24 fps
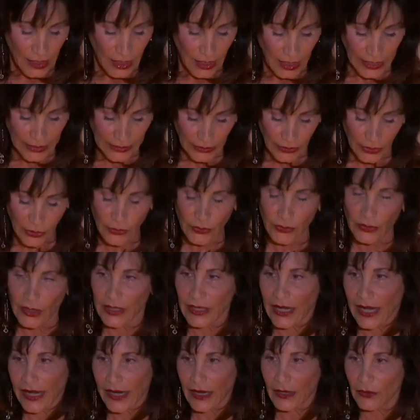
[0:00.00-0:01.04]
I know that
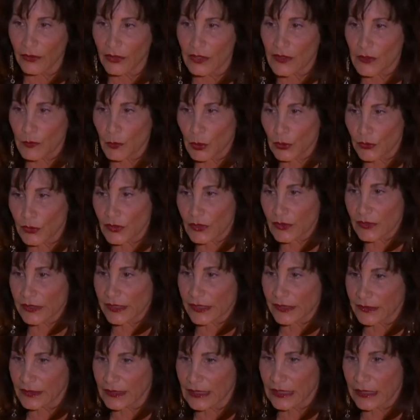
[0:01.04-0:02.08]
how this
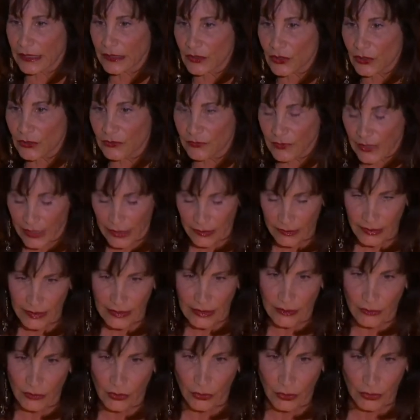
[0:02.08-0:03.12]
personalized cancer
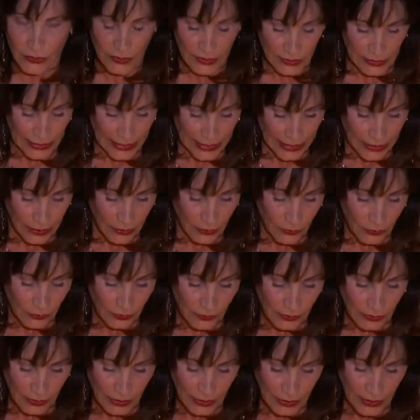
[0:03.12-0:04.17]
vaccine looks now
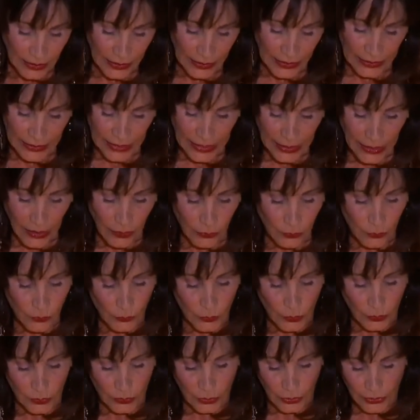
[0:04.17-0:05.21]
and how it
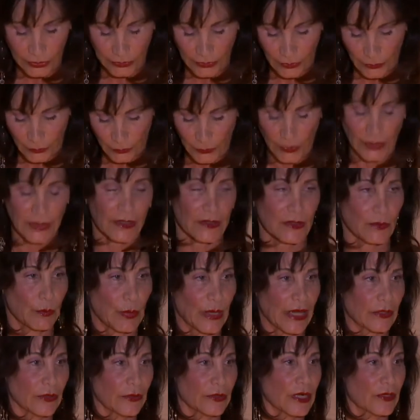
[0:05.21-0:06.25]
will look when it's
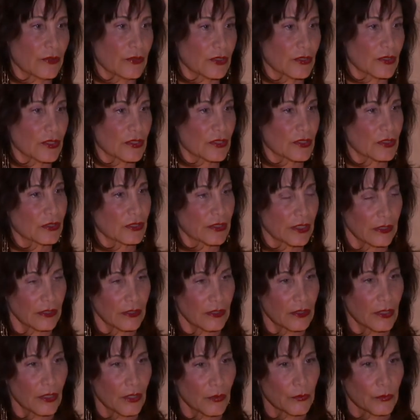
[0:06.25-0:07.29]
better understood
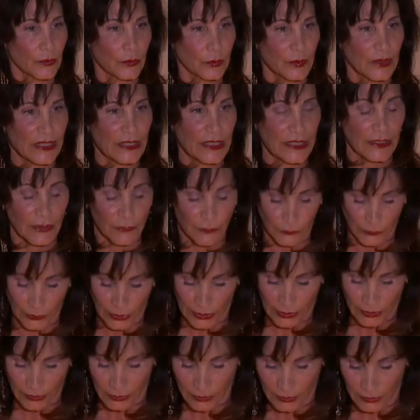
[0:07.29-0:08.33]
will be different.
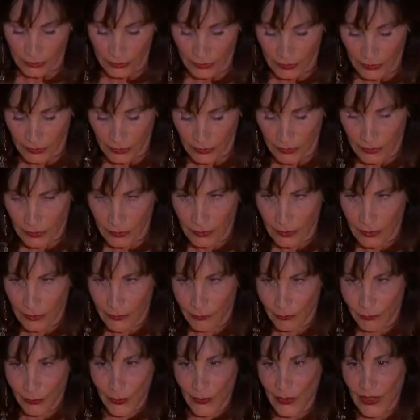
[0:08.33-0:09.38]

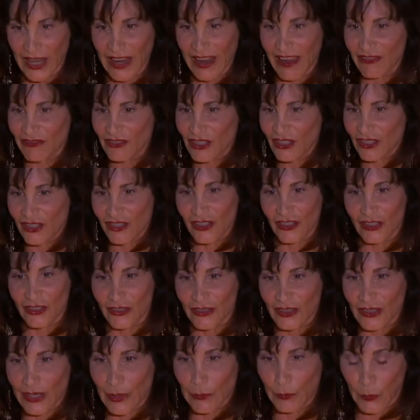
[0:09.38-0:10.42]
But we have to start
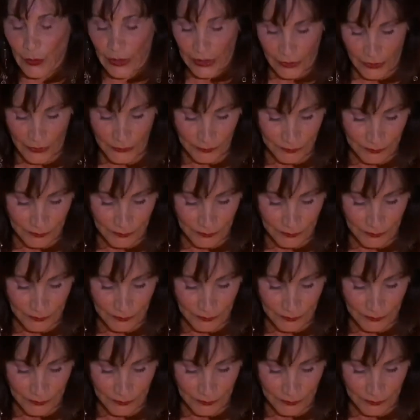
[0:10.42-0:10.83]
somewhere.